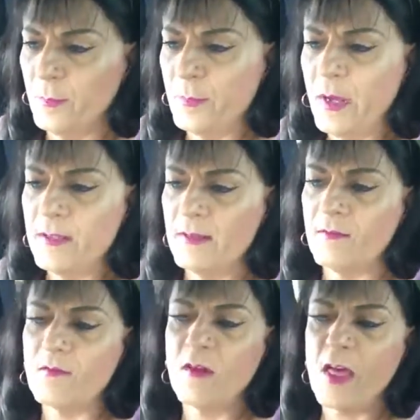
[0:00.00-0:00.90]
But
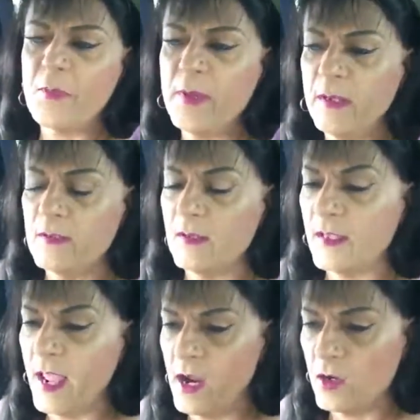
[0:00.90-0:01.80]
Rothman
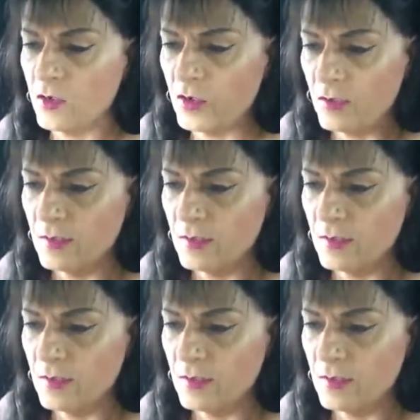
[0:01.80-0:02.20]
cares